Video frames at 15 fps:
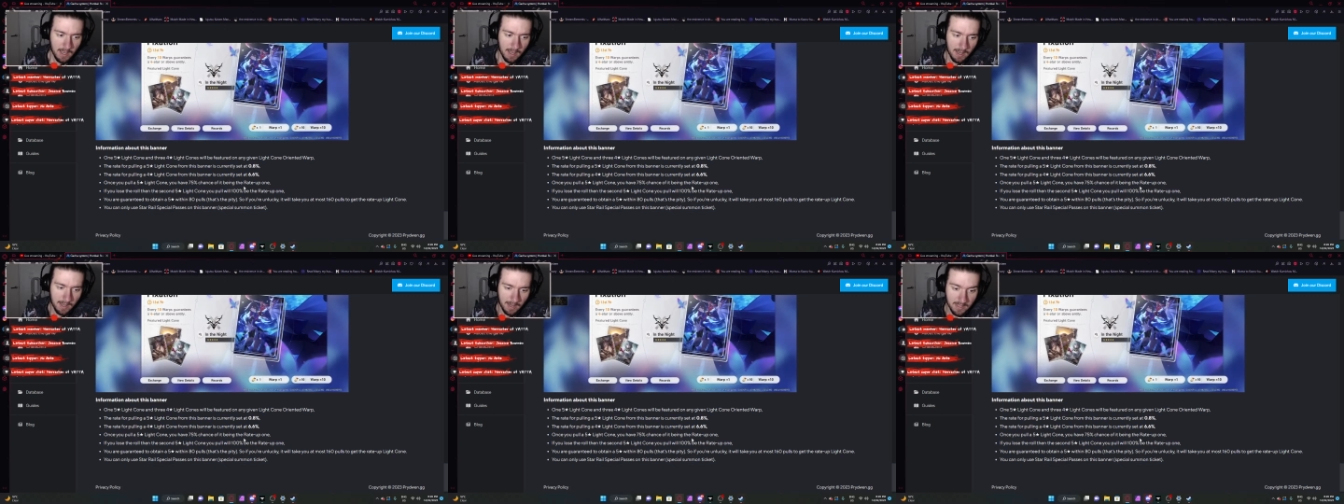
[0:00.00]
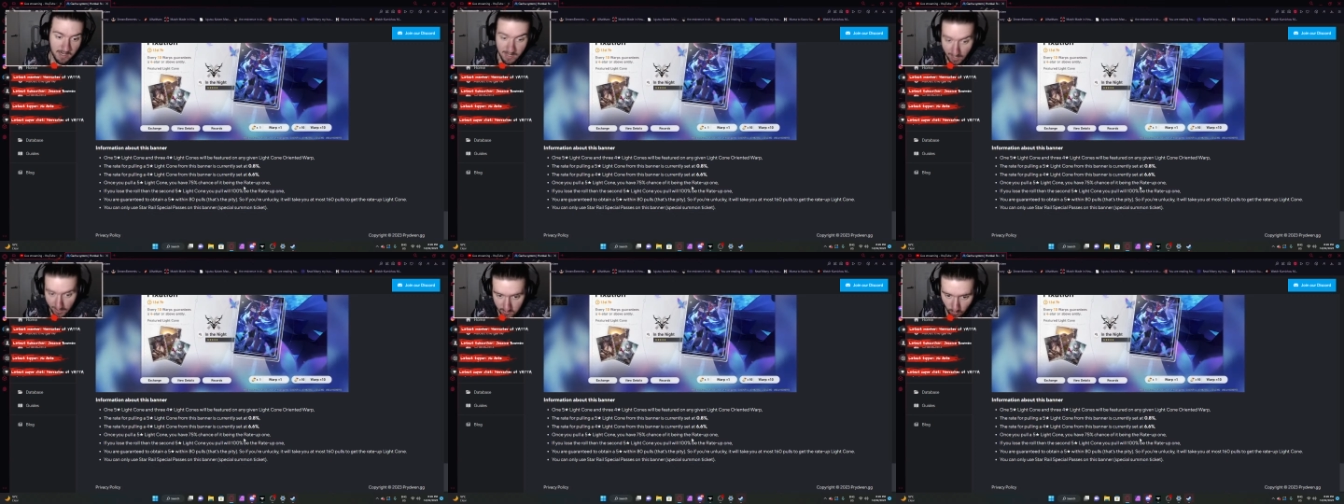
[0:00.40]
Uh, the
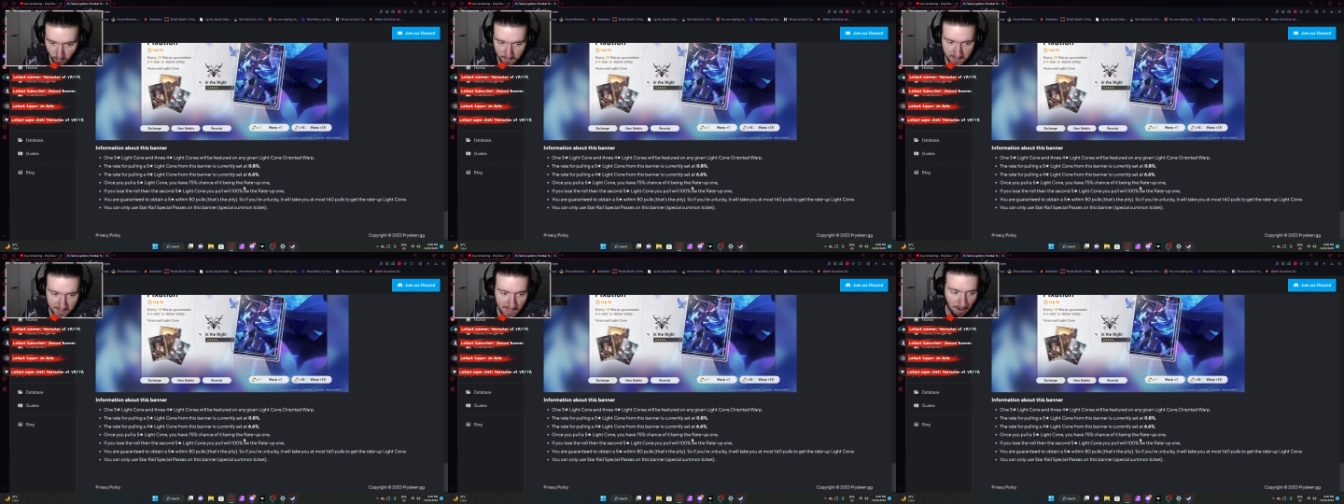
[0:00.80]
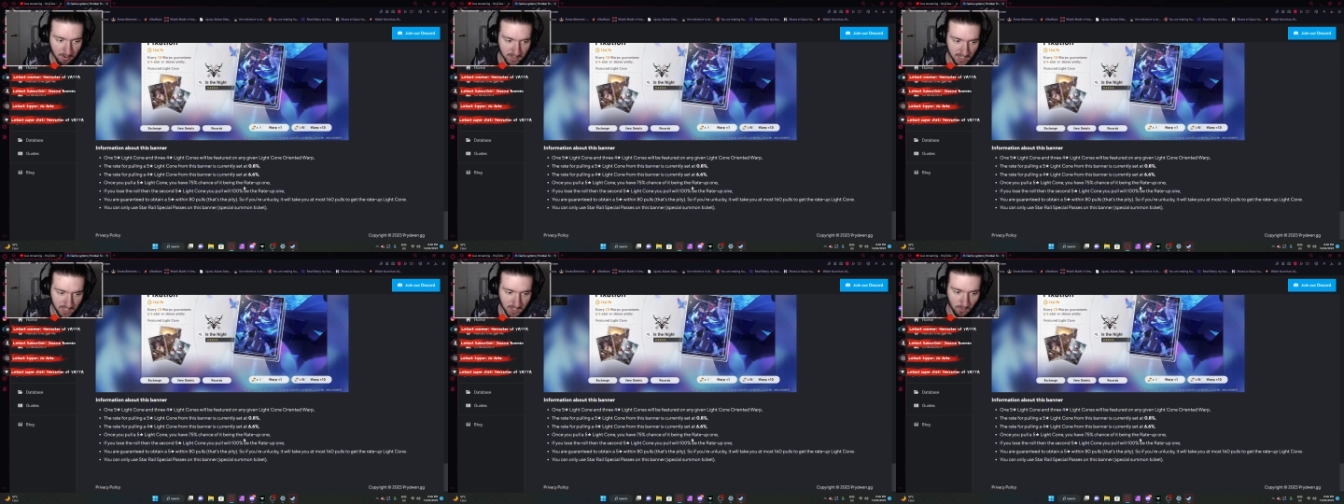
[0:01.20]
next one will be
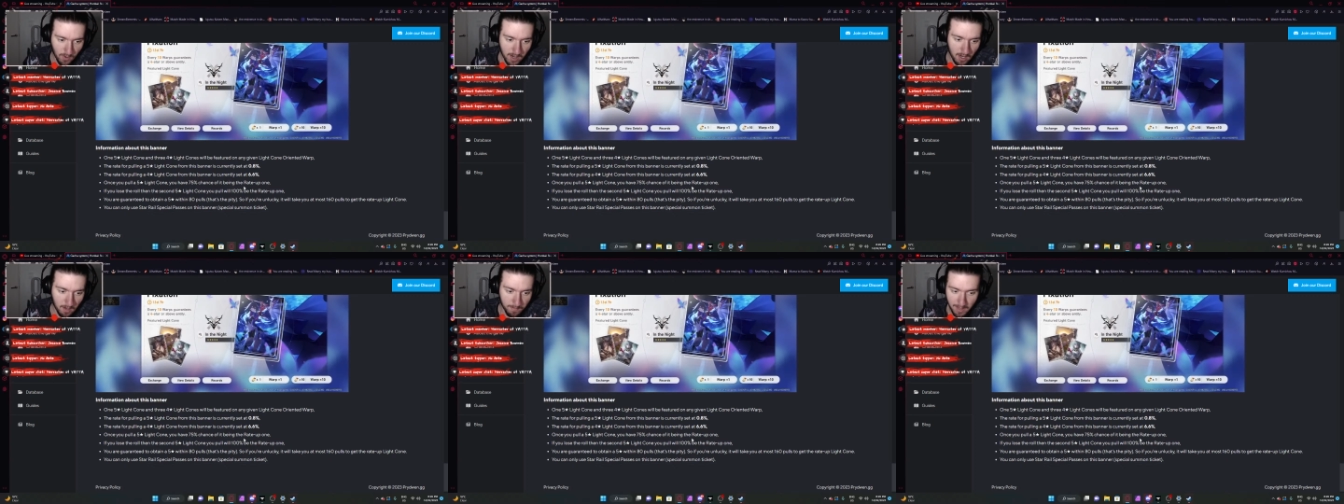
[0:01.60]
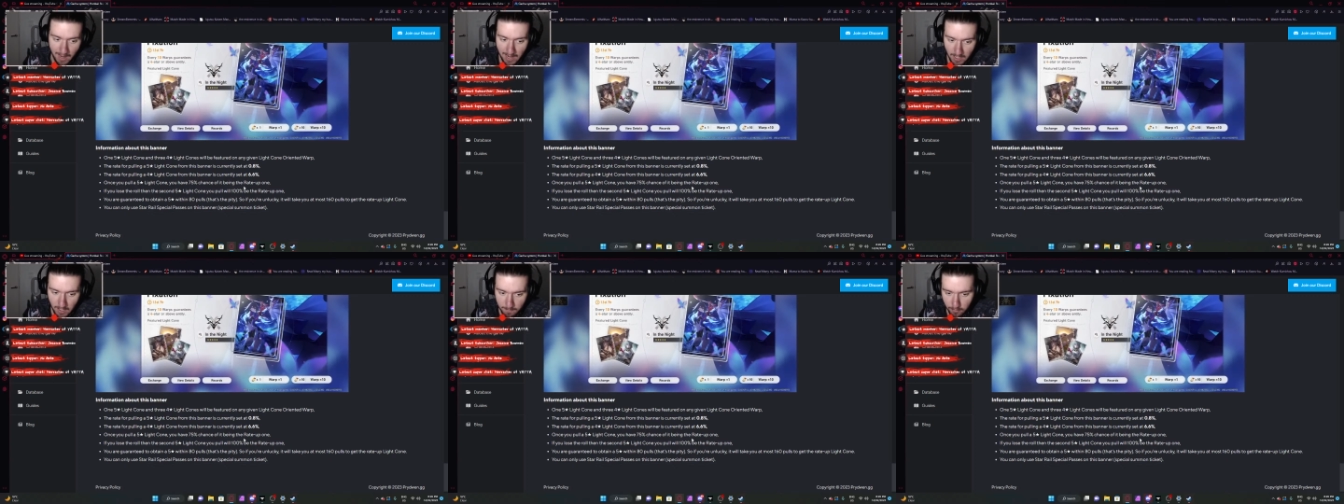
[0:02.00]
guaranteed the rate up.
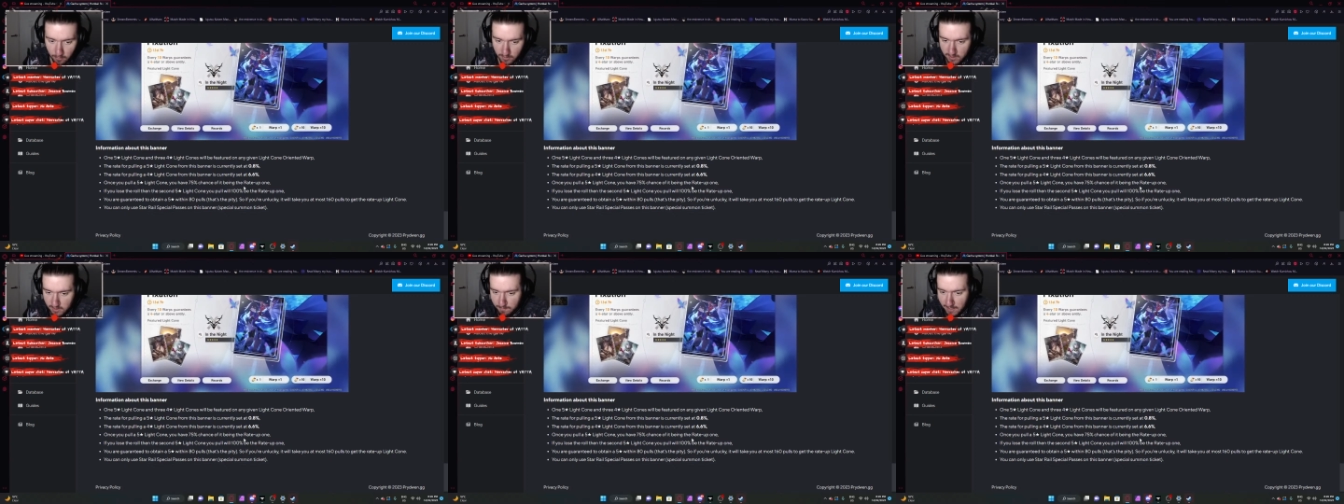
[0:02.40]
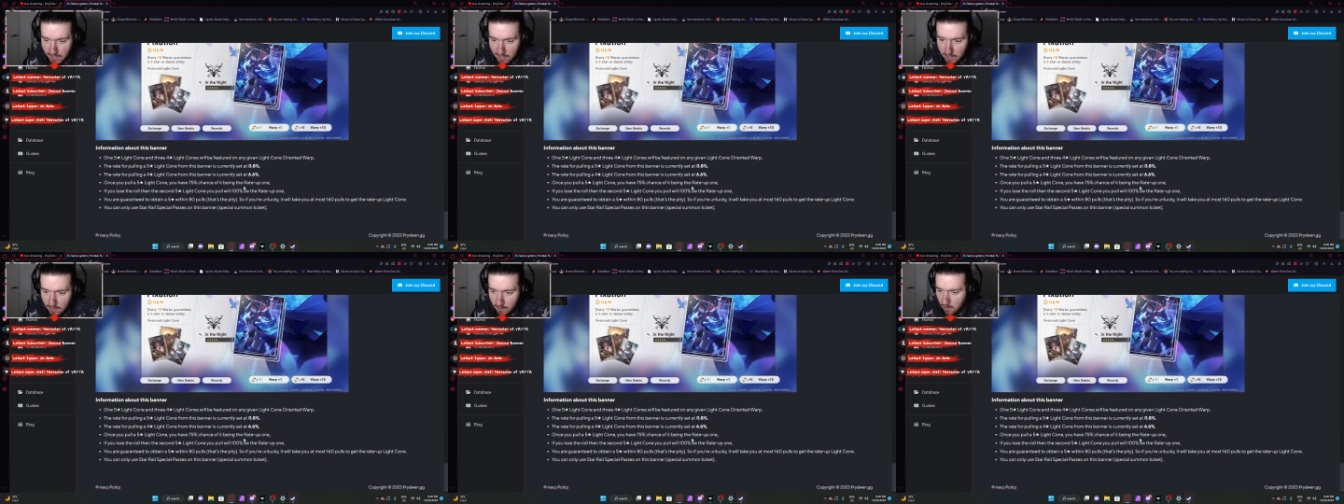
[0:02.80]
80 pulls is
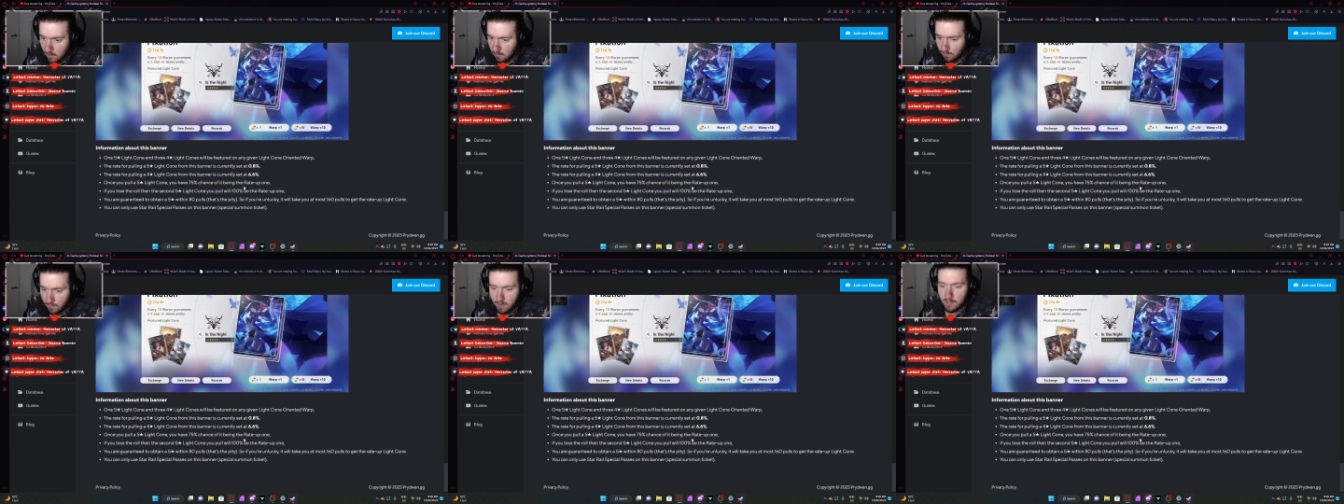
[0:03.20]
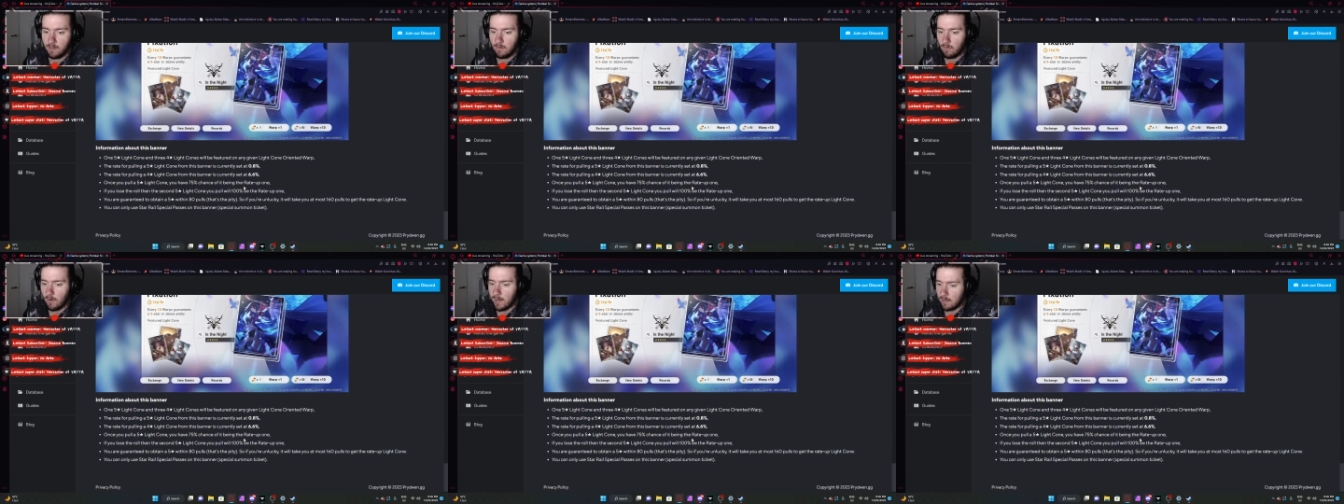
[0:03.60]
pity. Fucking
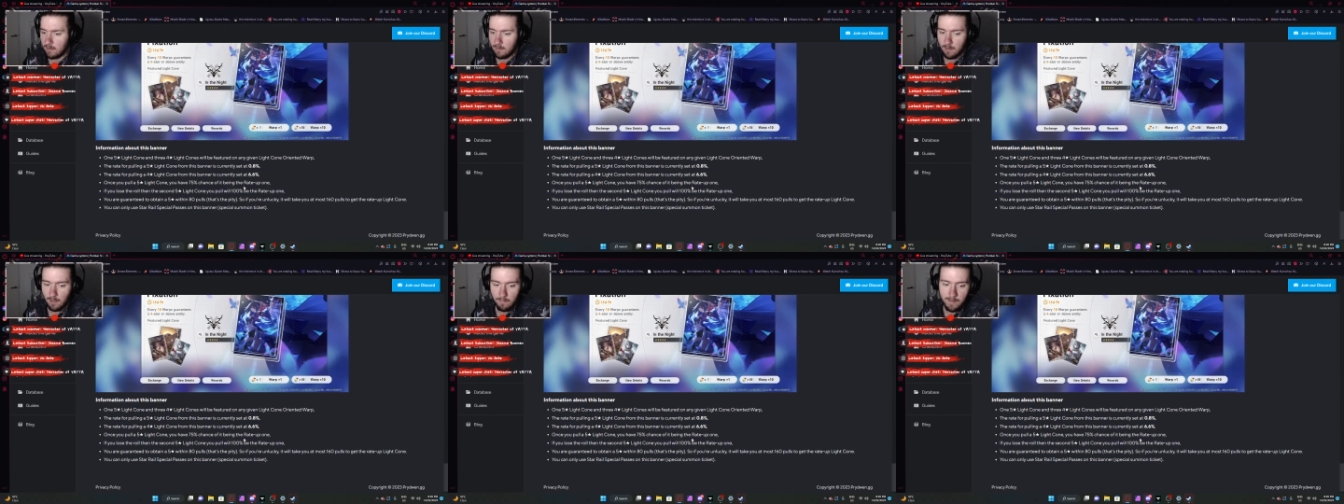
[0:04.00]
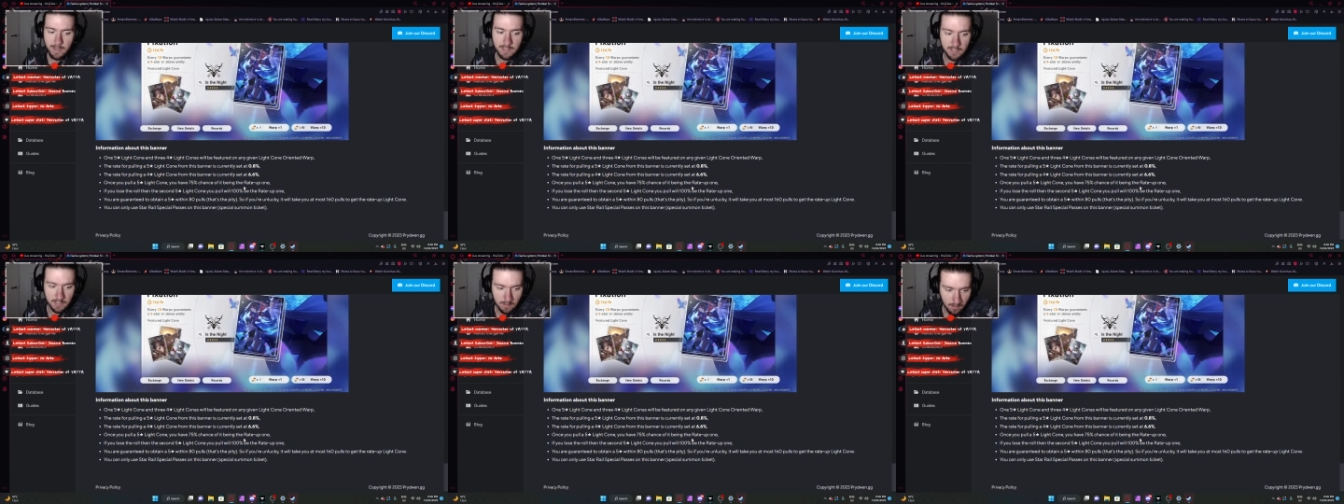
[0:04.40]
great.
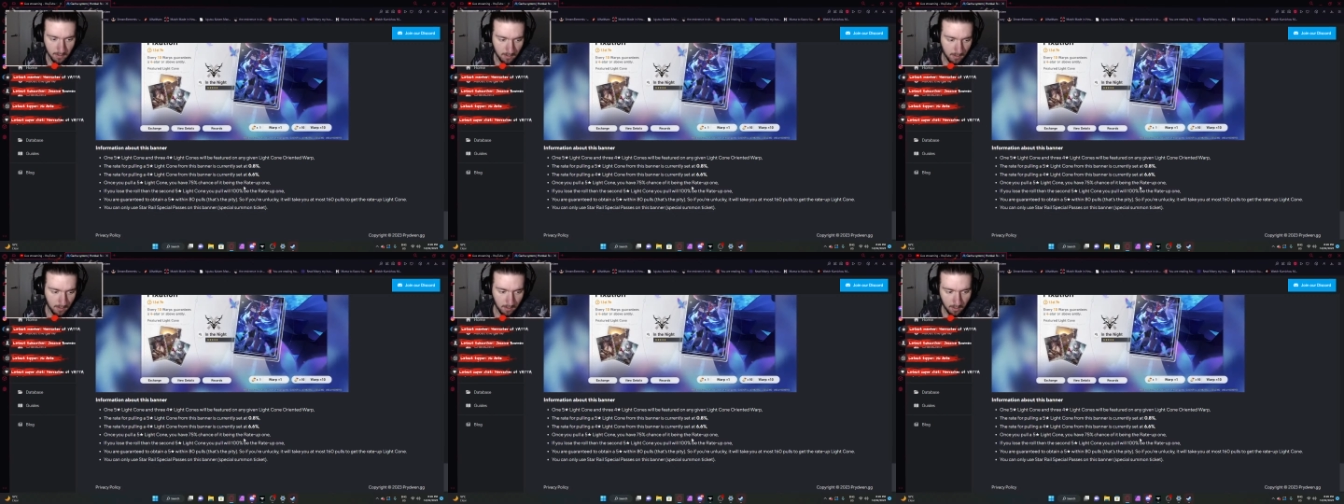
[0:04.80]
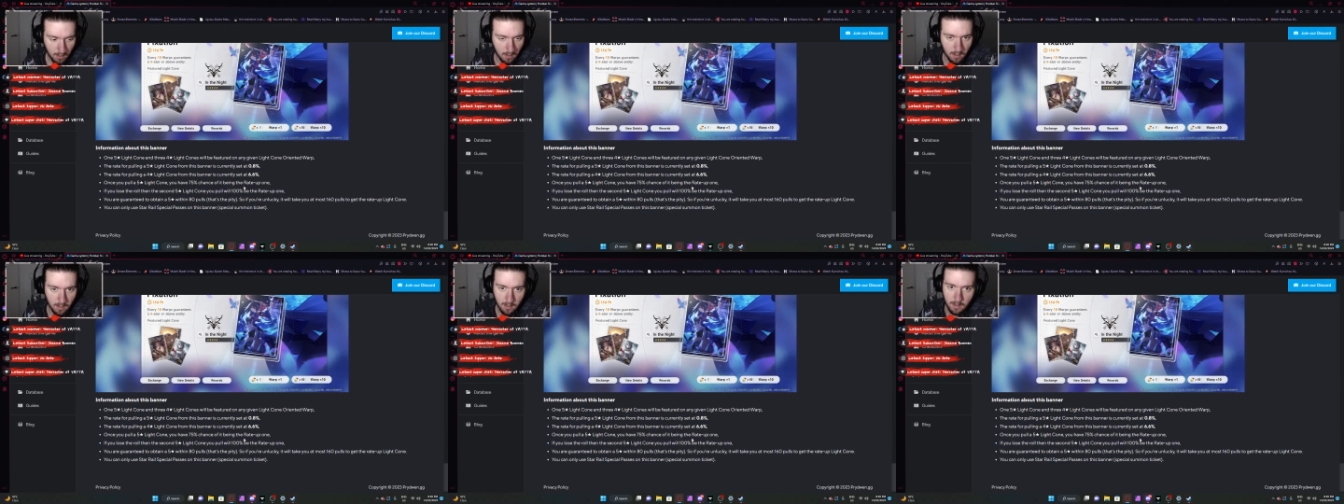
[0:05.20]
Amazing. Oh,